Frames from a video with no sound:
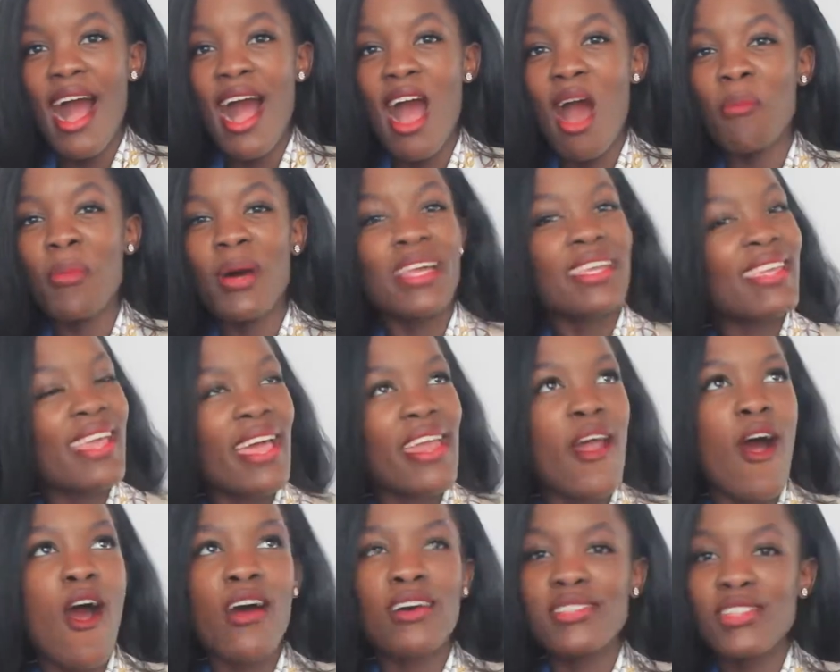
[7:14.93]

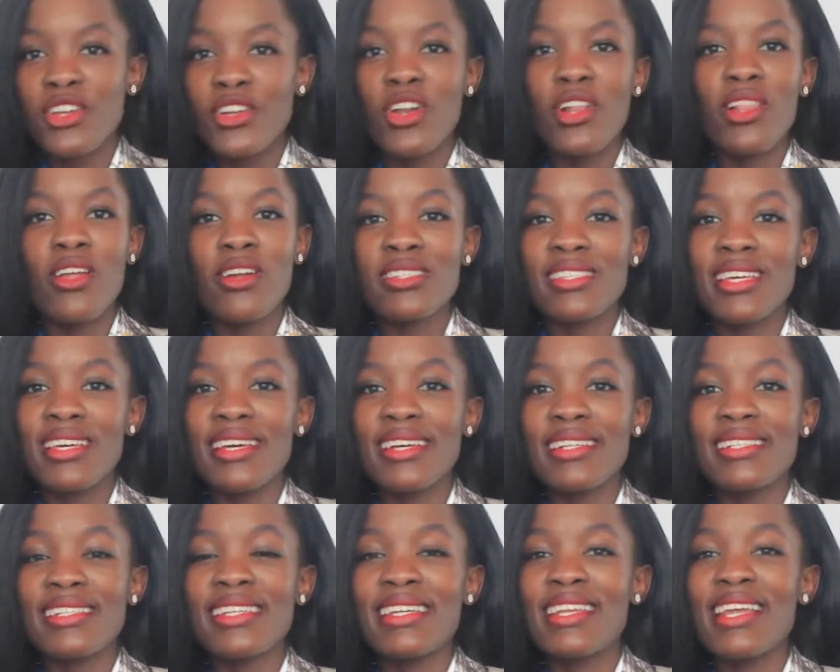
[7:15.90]
Again, Oscar de la
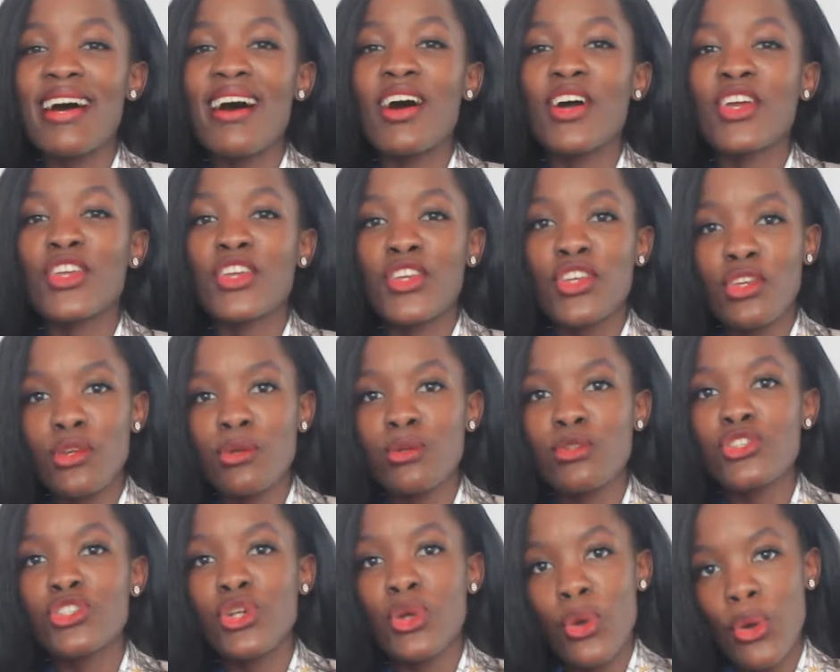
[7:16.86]
Renta did a
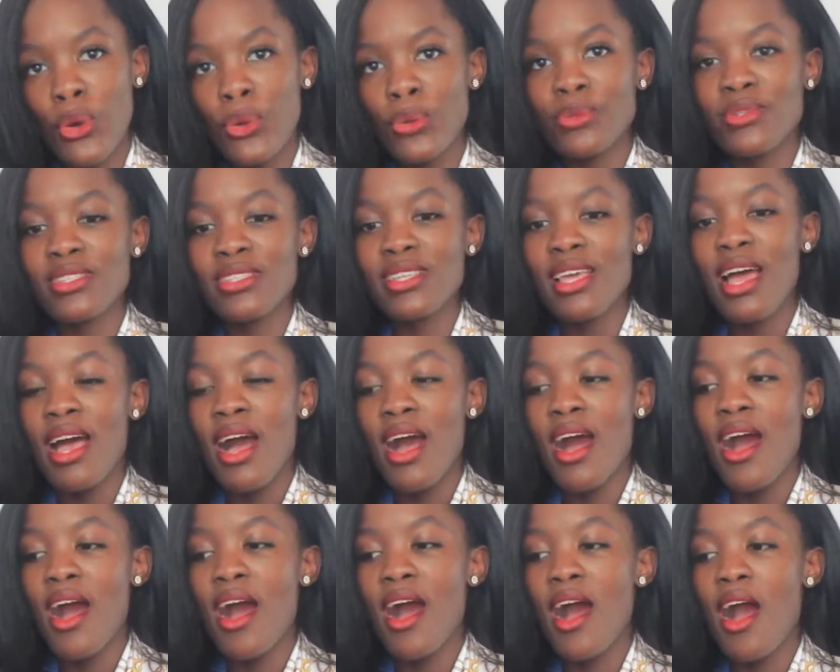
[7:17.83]
huge coat
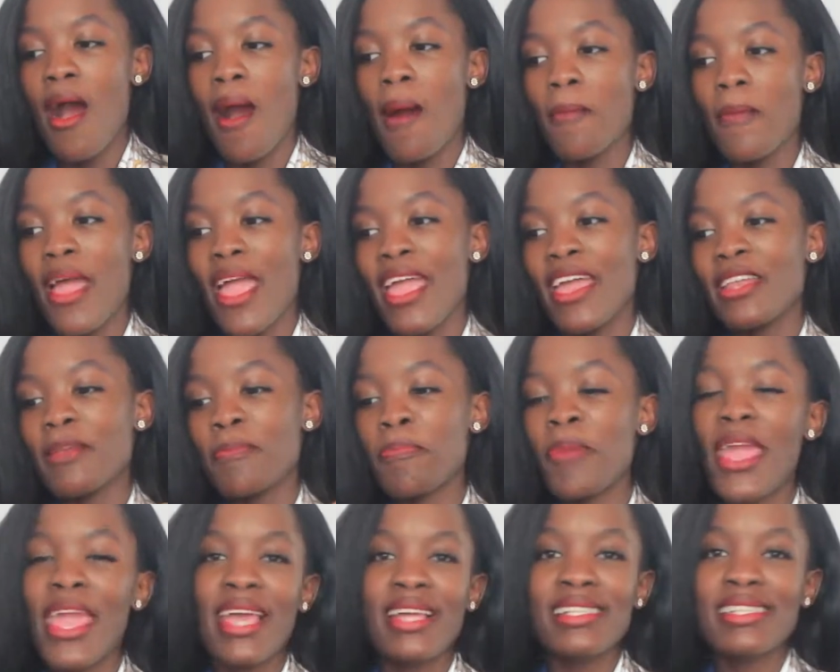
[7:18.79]
and
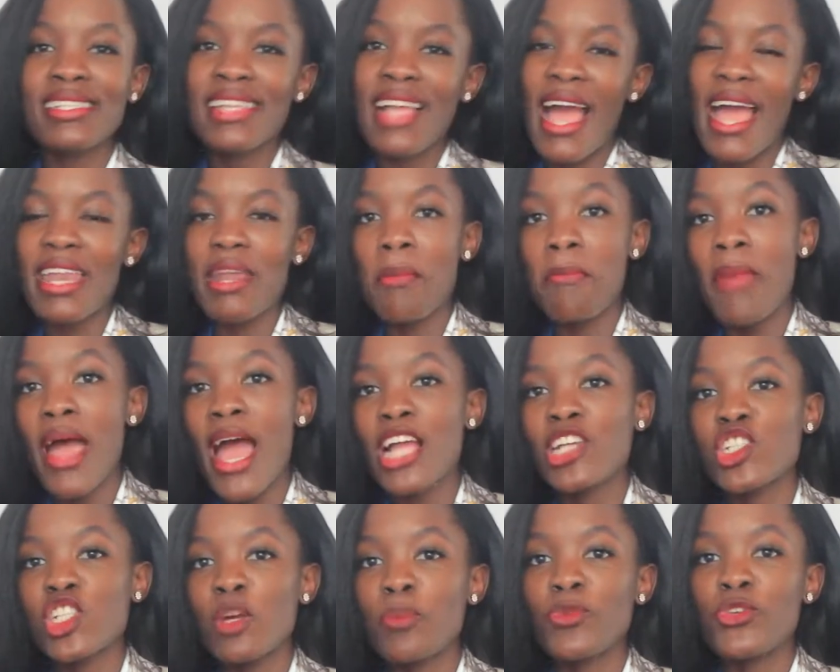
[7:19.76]
pant kind of
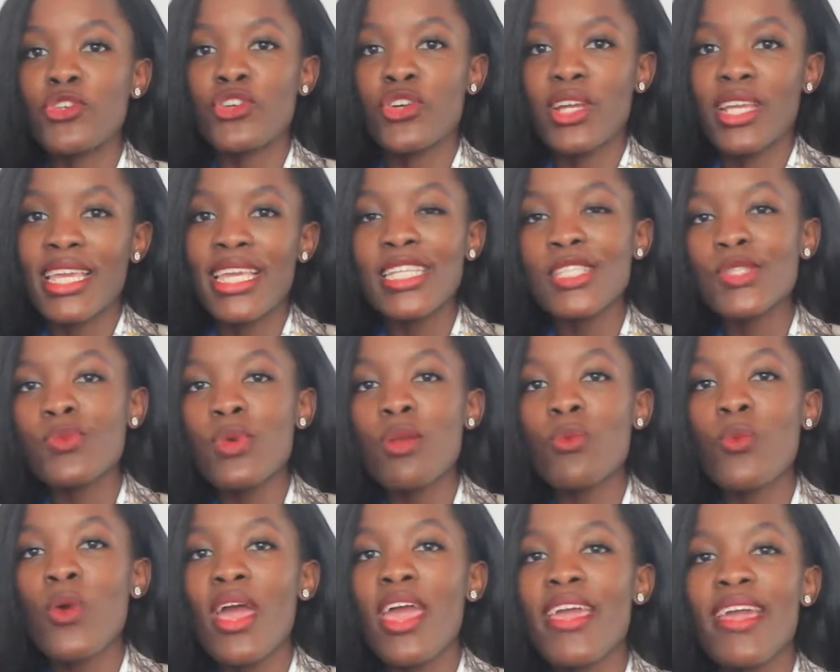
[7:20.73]
mashup during his
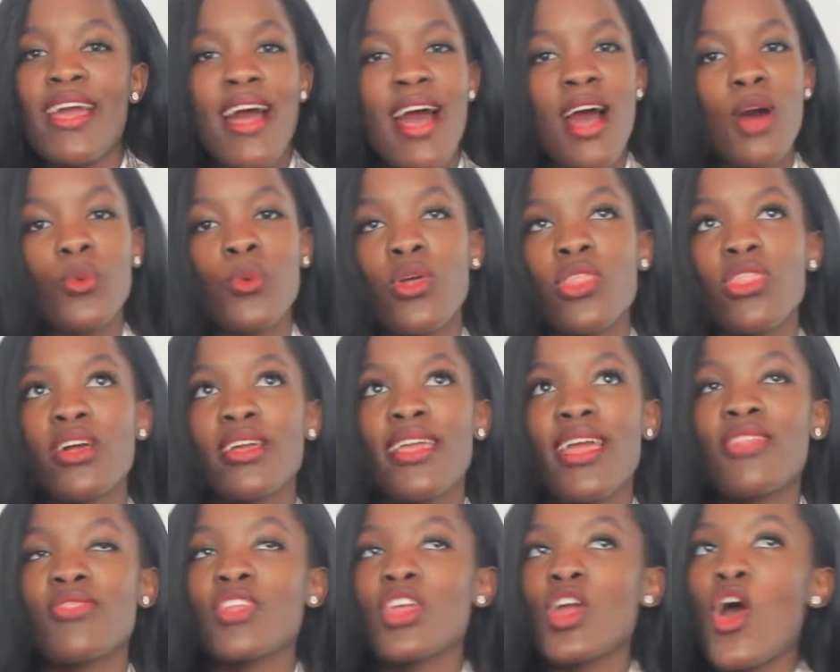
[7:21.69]
runway with,
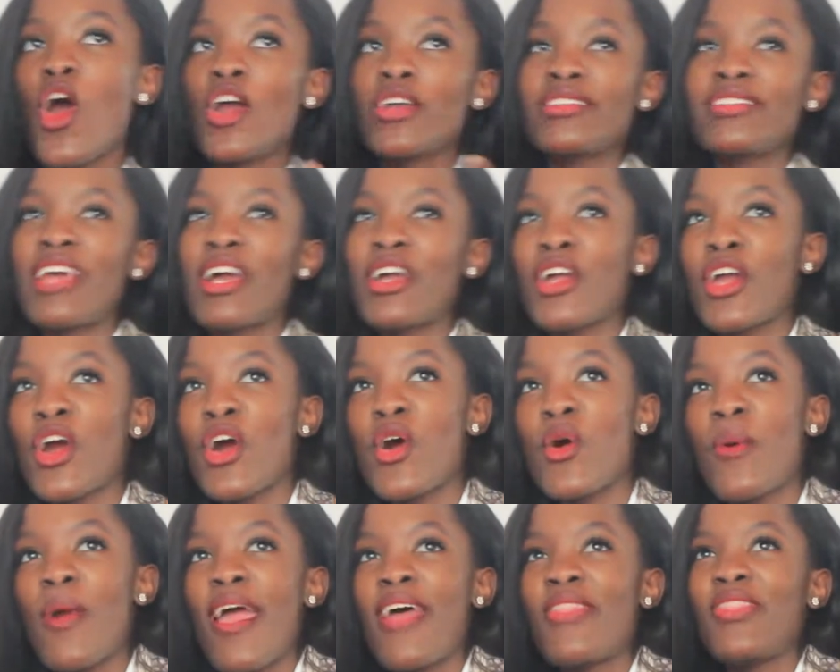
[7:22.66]
again, the Art
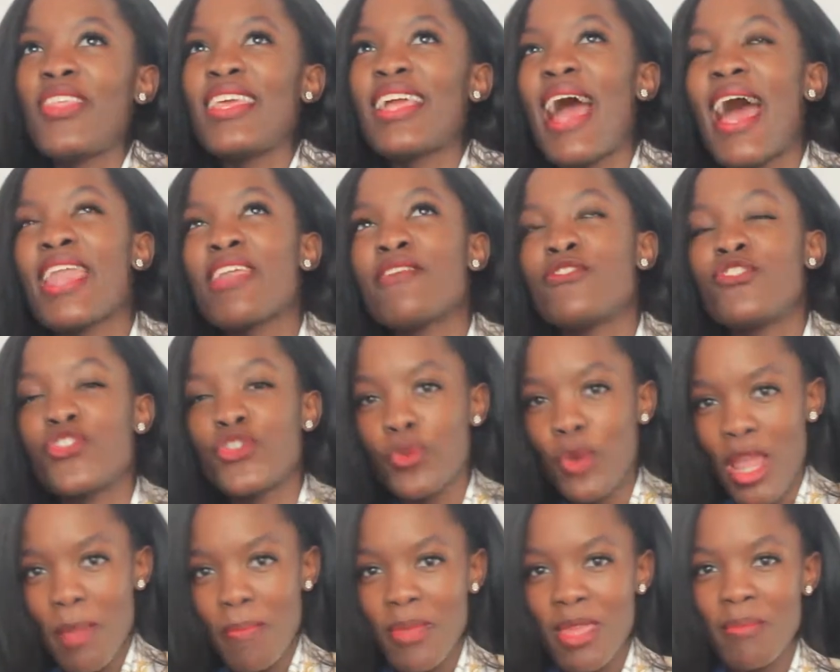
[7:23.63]
Deco and the kind of
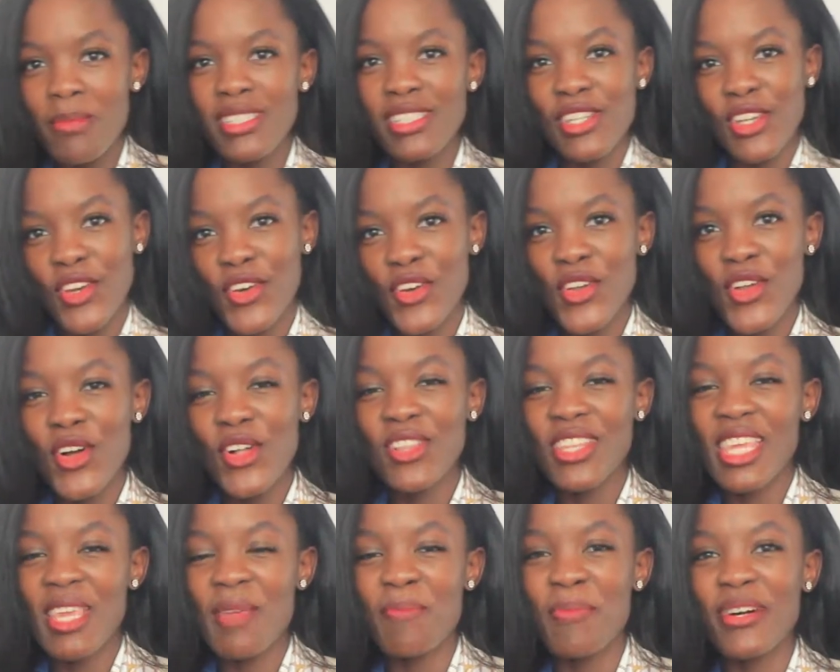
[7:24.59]
drapey
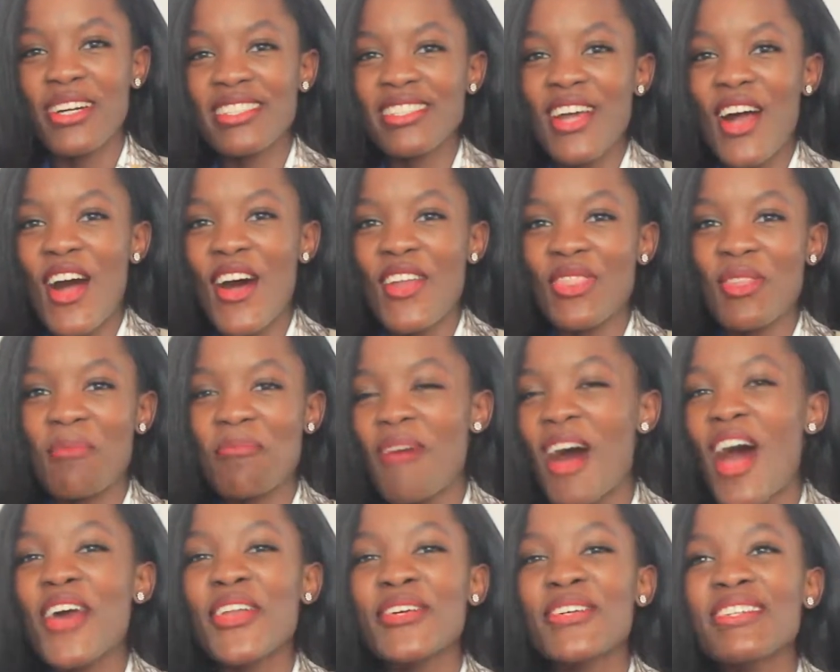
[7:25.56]
material he put on the
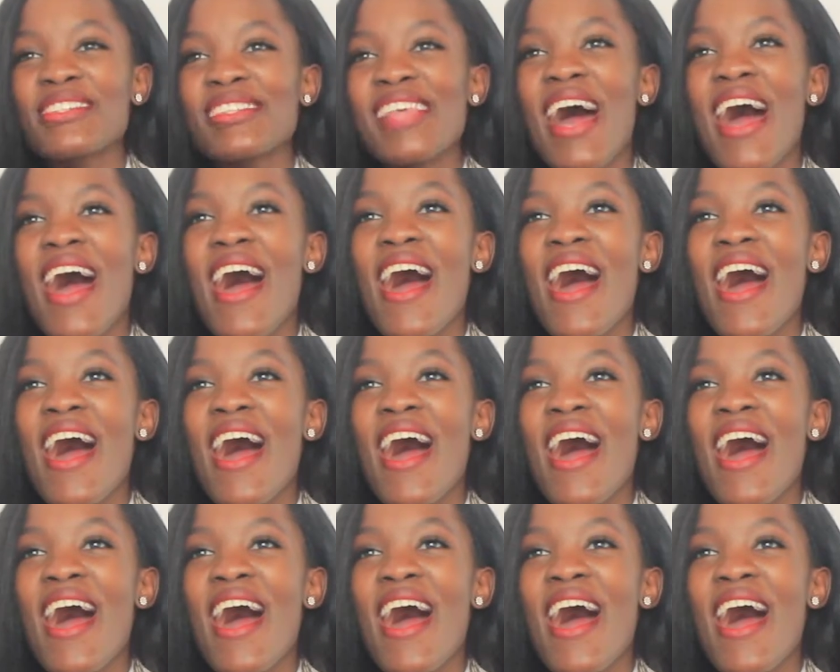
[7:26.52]
models.